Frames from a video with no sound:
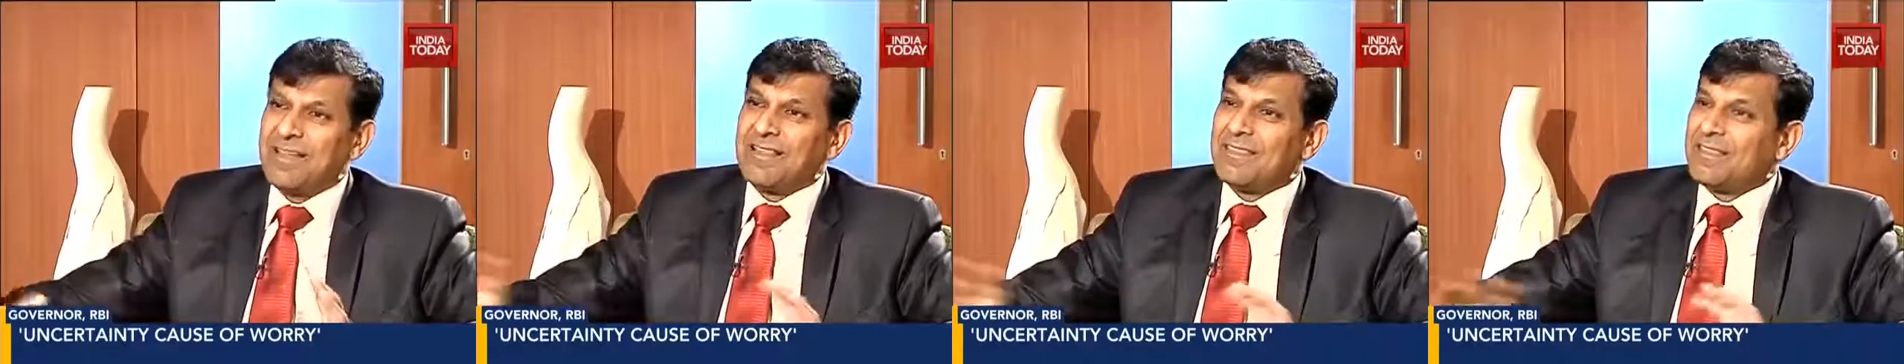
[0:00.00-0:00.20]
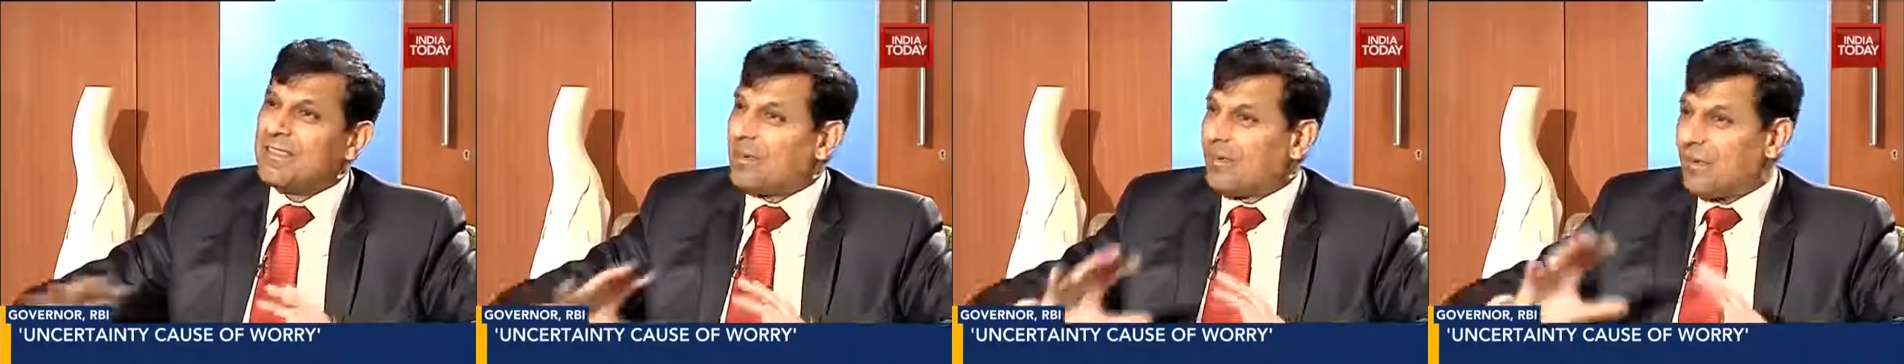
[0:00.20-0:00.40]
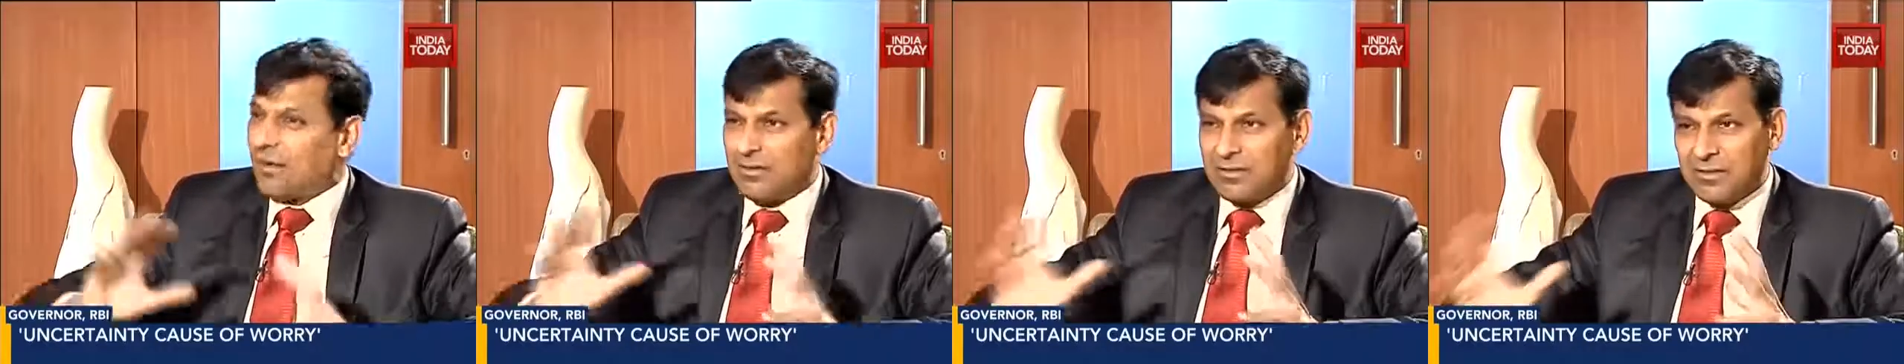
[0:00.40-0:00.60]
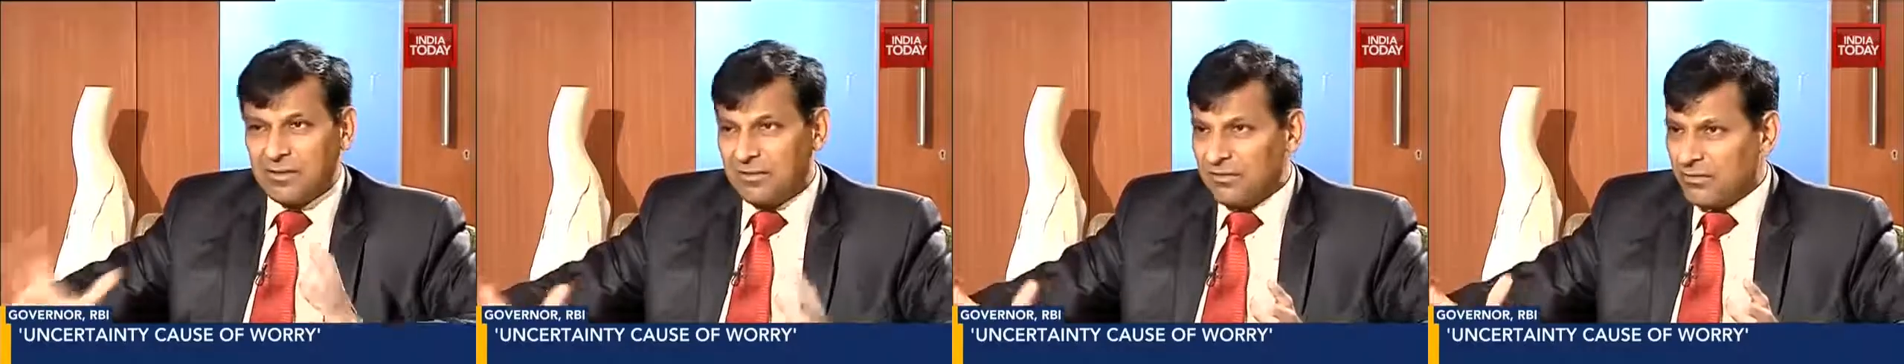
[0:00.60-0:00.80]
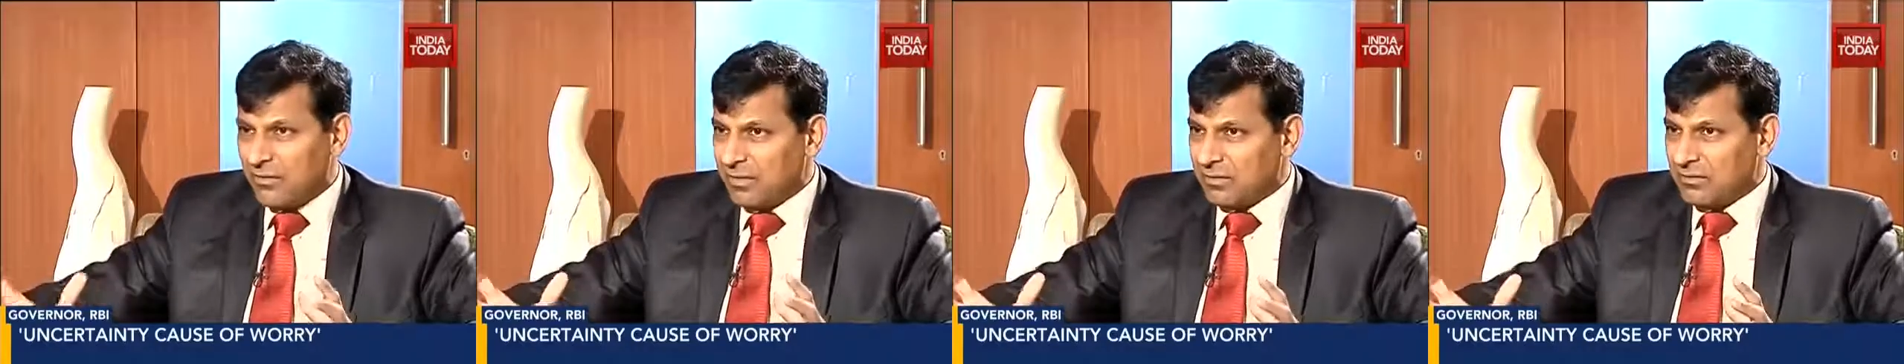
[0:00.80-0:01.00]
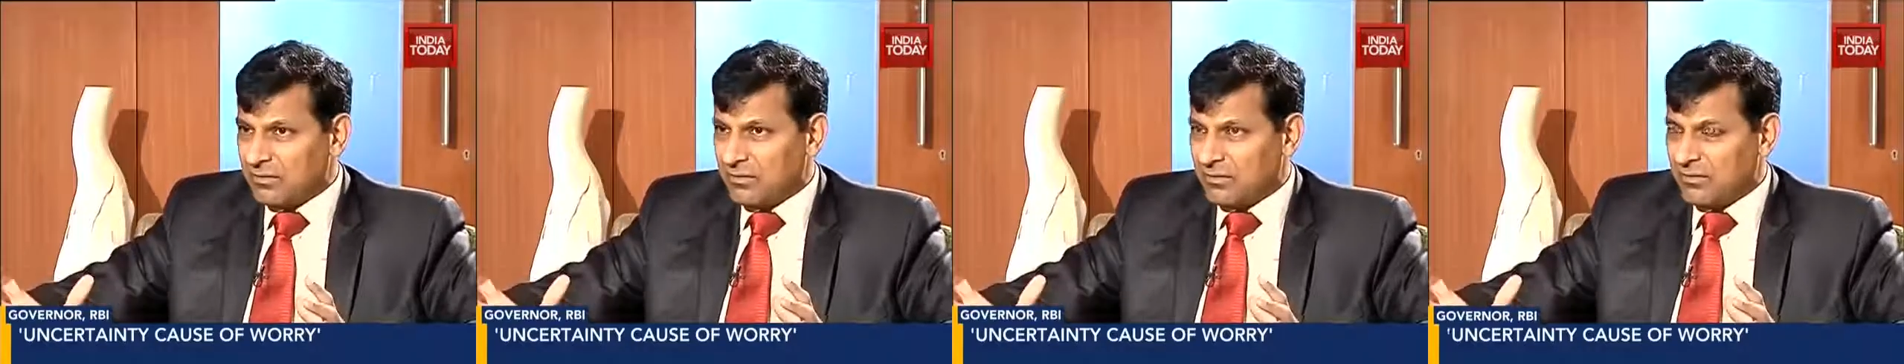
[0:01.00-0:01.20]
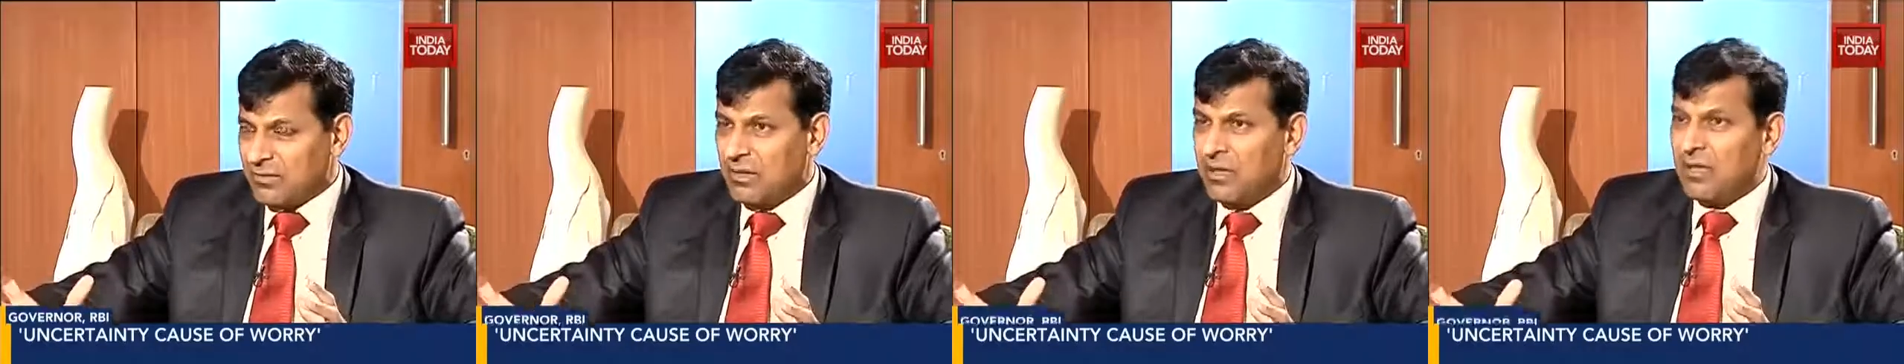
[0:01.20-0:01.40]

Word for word: there are these risks.